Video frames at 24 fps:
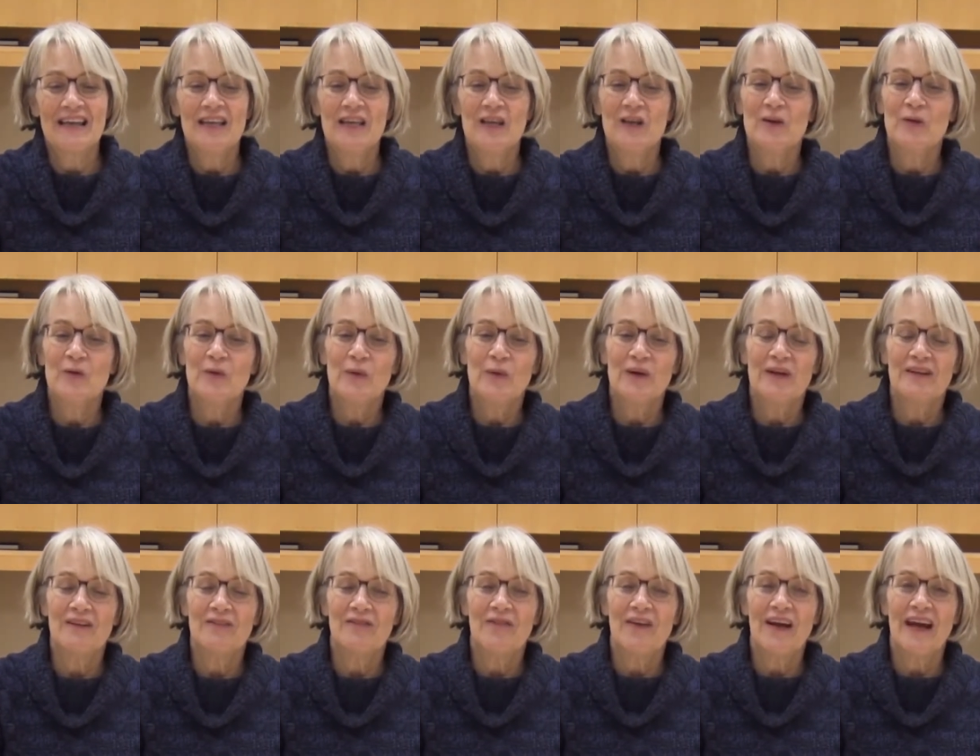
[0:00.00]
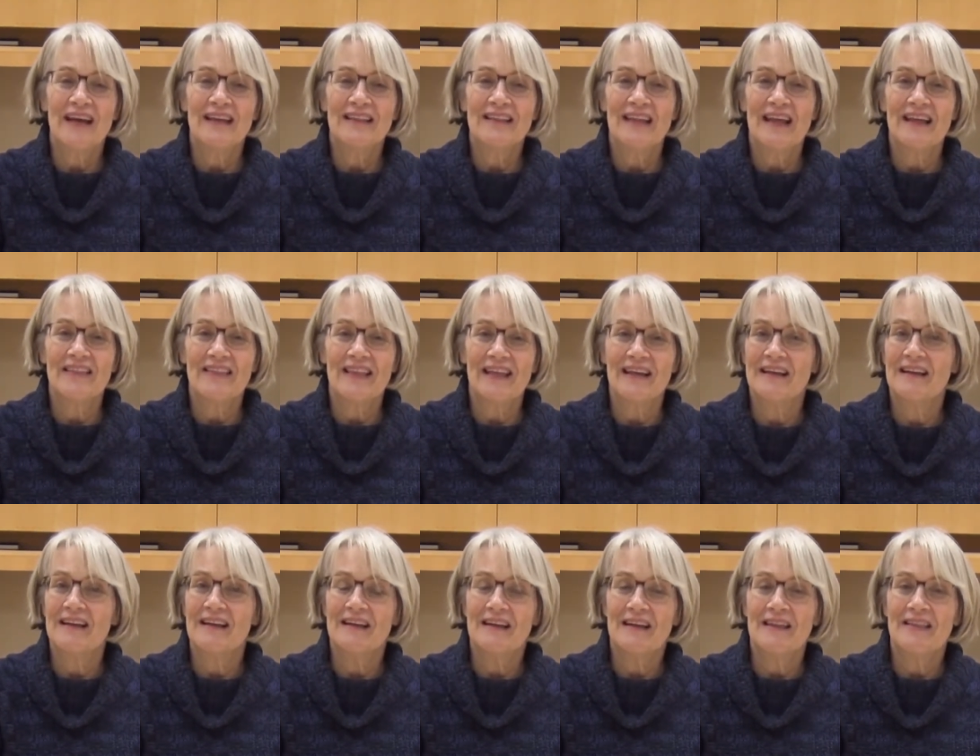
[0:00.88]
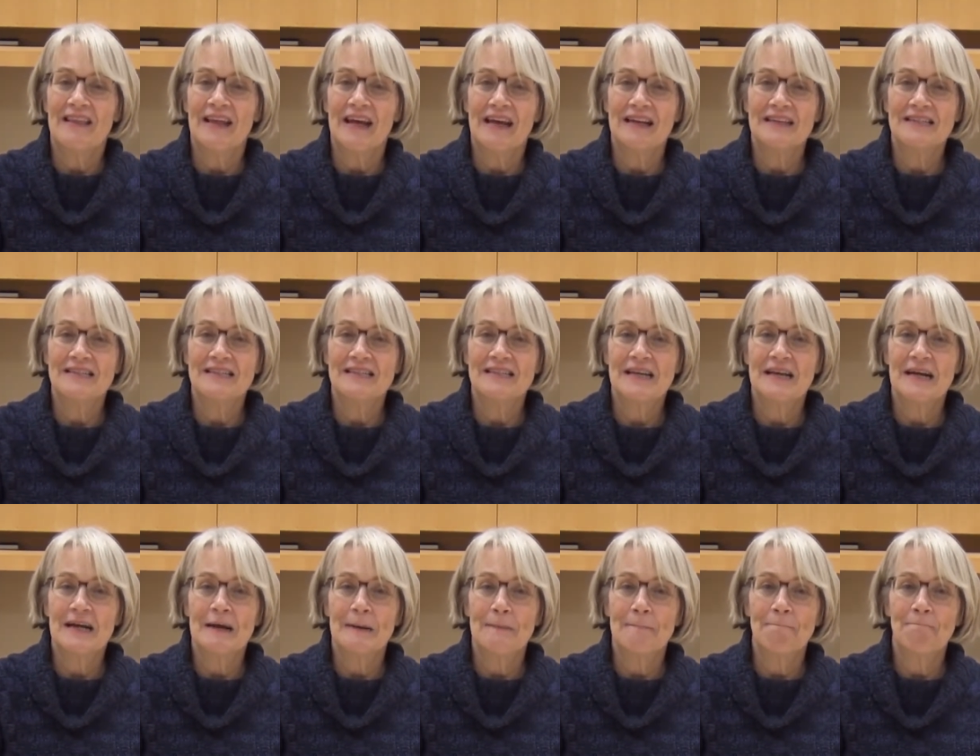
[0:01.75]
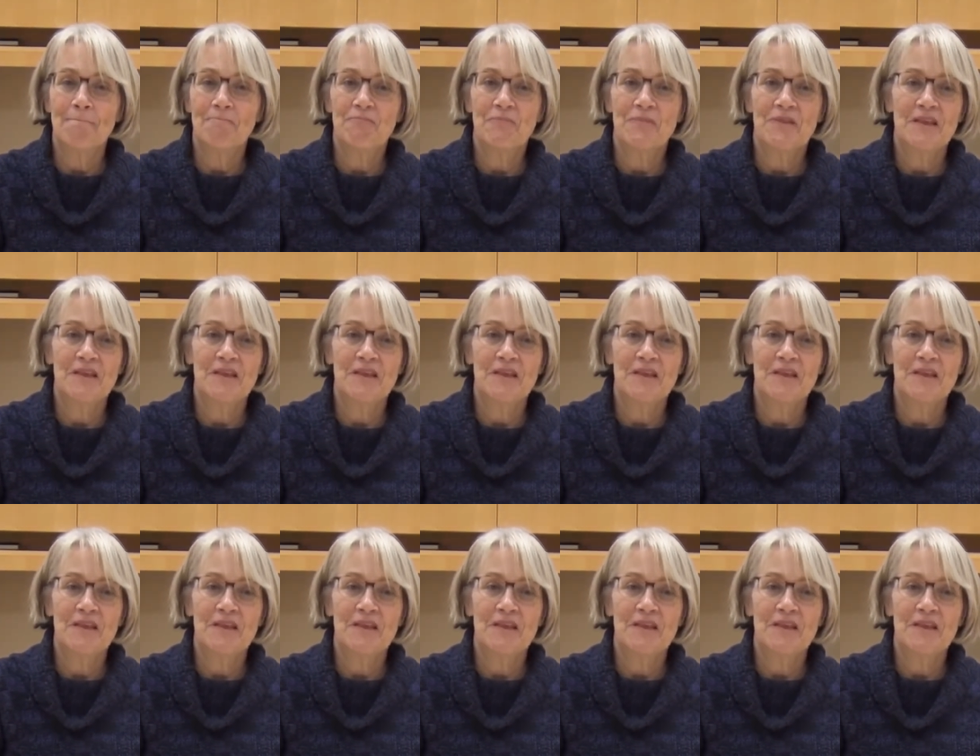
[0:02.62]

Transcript: you will find that the, that um,